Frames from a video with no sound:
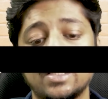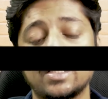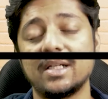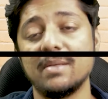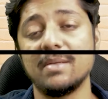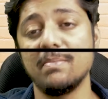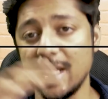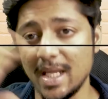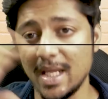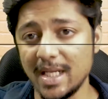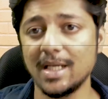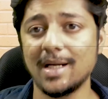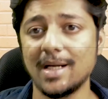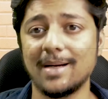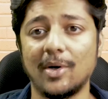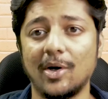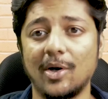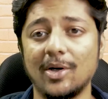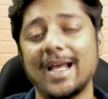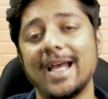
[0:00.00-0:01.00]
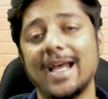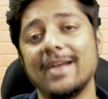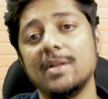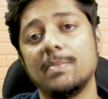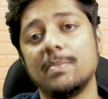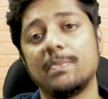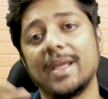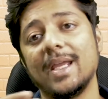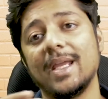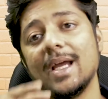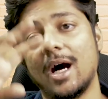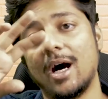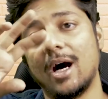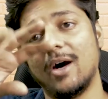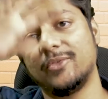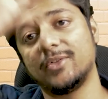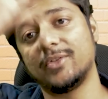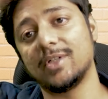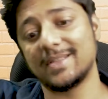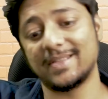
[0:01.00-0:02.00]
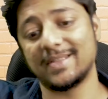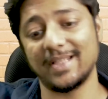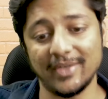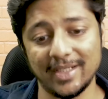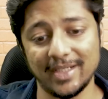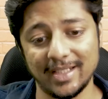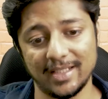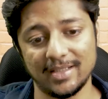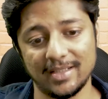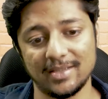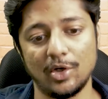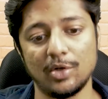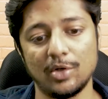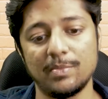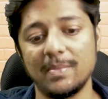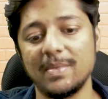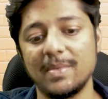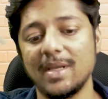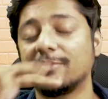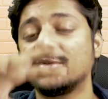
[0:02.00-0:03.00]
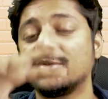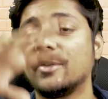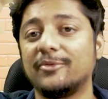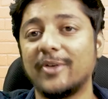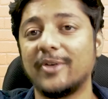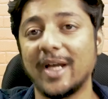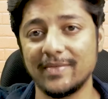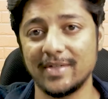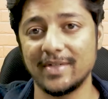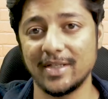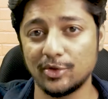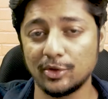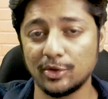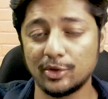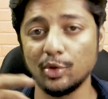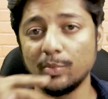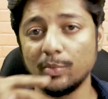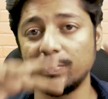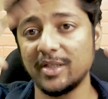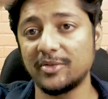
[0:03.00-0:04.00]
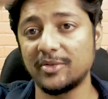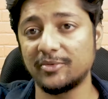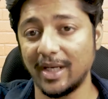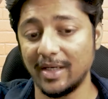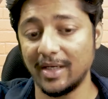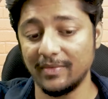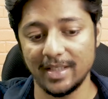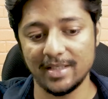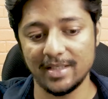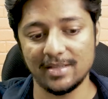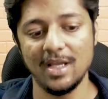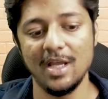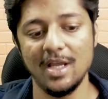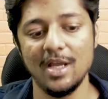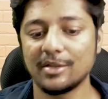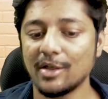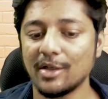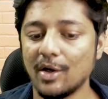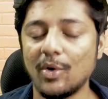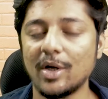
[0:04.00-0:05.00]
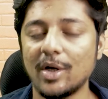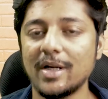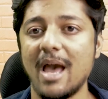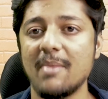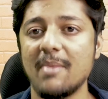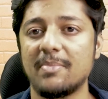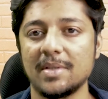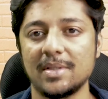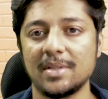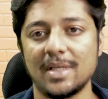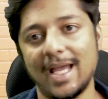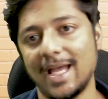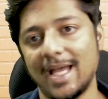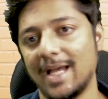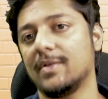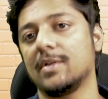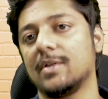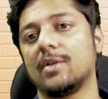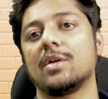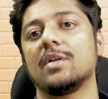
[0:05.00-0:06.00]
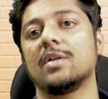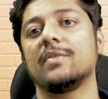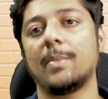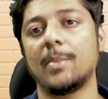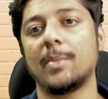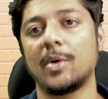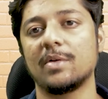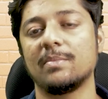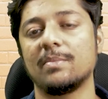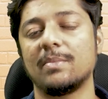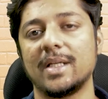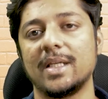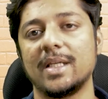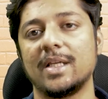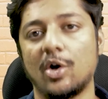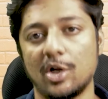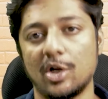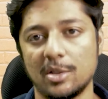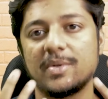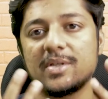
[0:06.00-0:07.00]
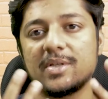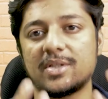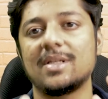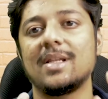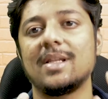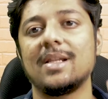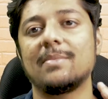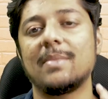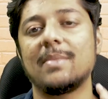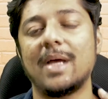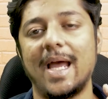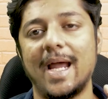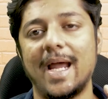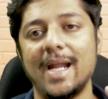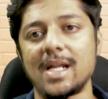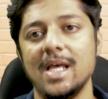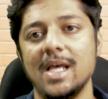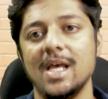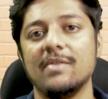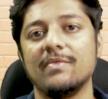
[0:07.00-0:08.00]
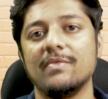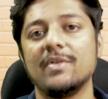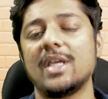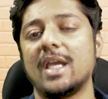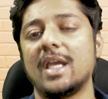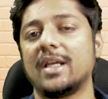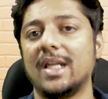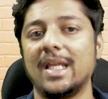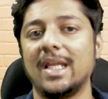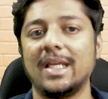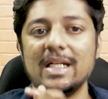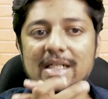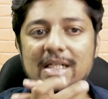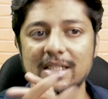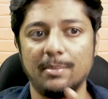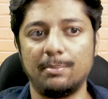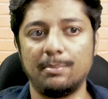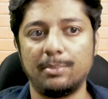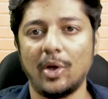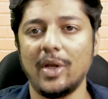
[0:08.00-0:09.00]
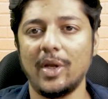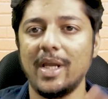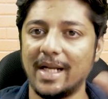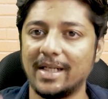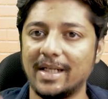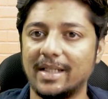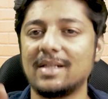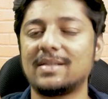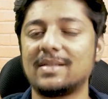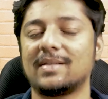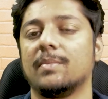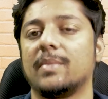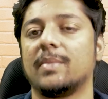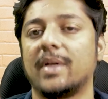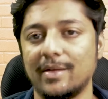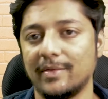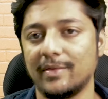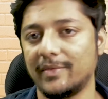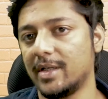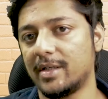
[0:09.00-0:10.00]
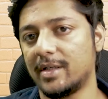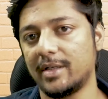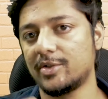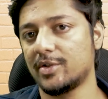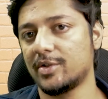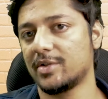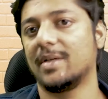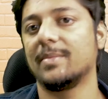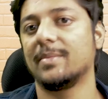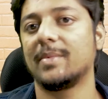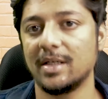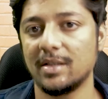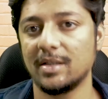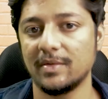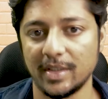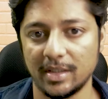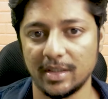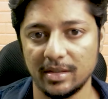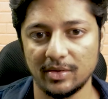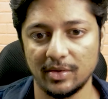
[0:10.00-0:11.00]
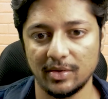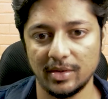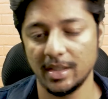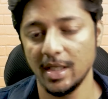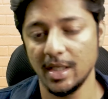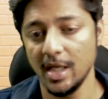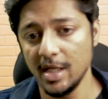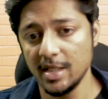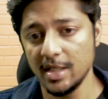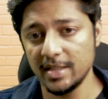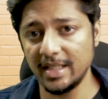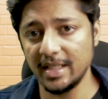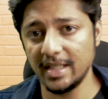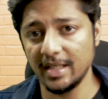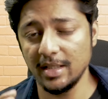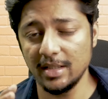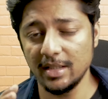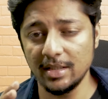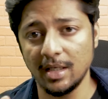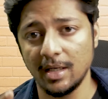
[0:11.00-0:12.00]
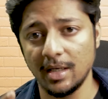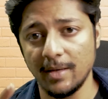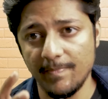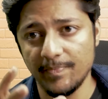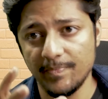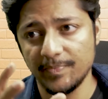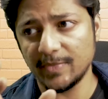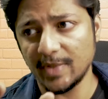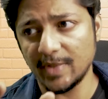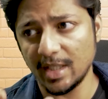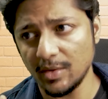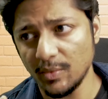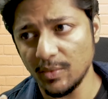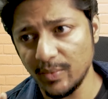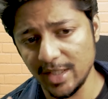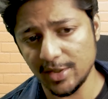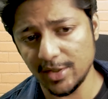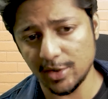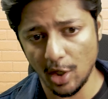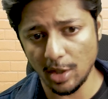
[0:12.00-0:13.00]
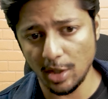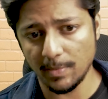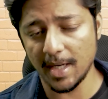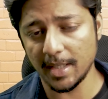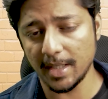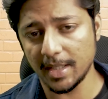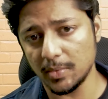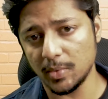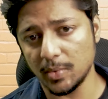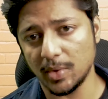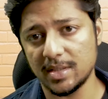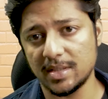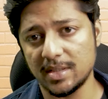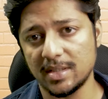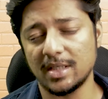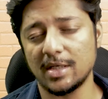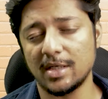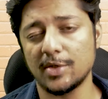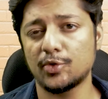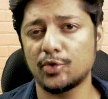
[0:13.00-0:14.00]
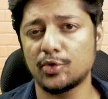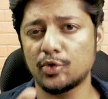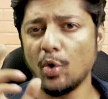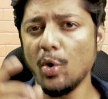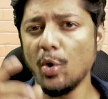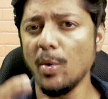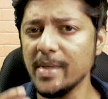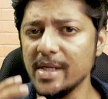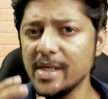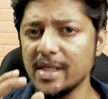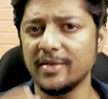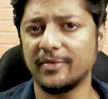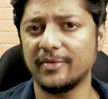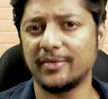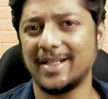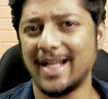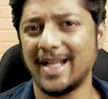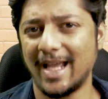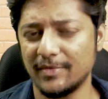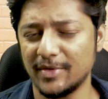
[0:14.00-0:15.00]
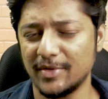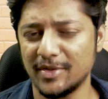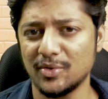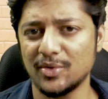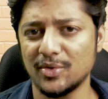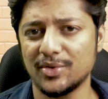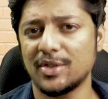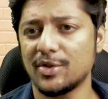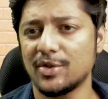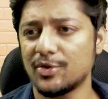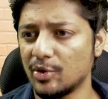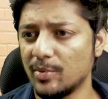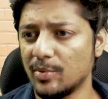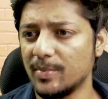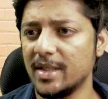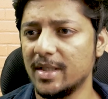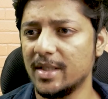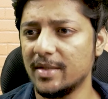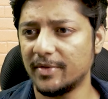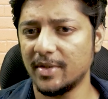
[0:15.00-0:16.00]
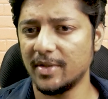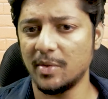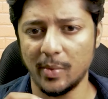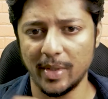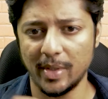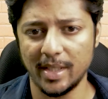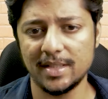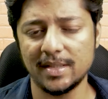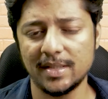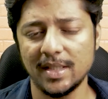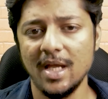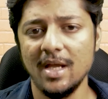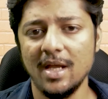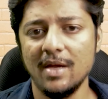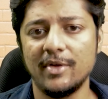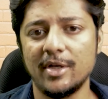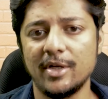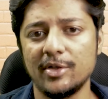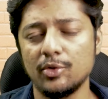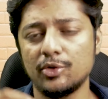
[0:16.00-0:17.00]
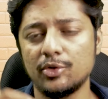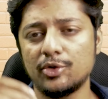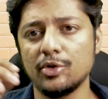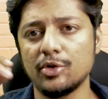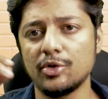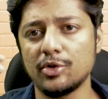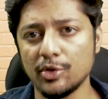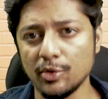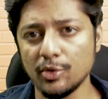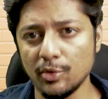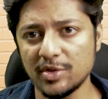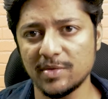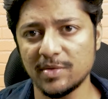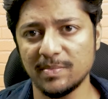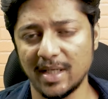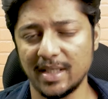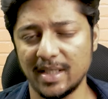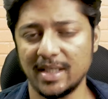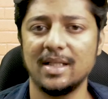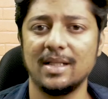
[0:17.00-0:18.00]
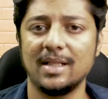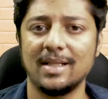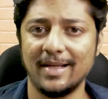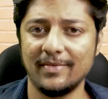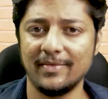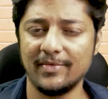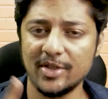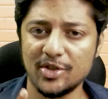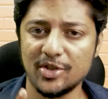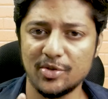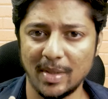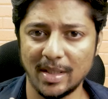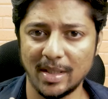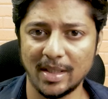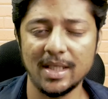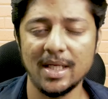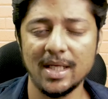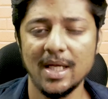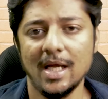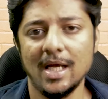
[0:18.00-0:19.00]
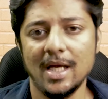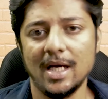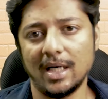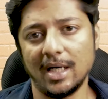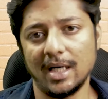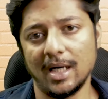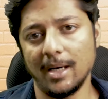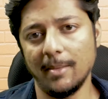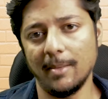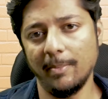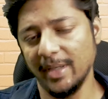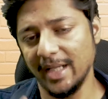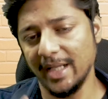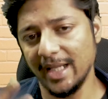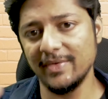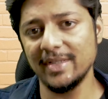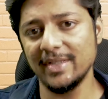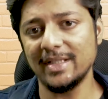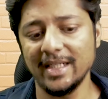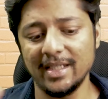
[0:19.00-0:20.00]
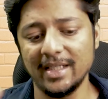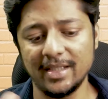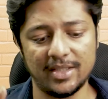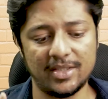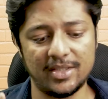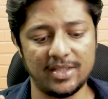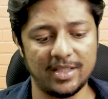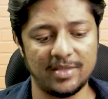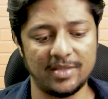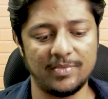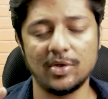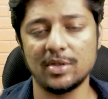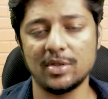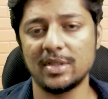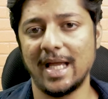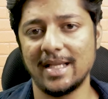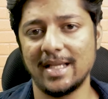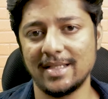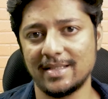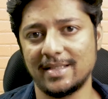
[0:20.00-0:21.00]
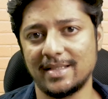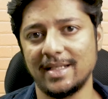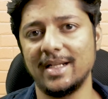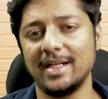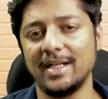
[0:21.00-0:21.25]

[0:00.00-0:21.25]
remaining amount I will pay after 7 days or maybe after 5 days. So 2 plus 5 days. Now what happens? I have a lot of amount of money corpus still in my hand, which I can again deploy and get some kind of interest or some kind of return on it. See, the way stock market works is there are so many different avenues, there are so many different ways where you should use money, leverage money, play with interest rates, because as I said,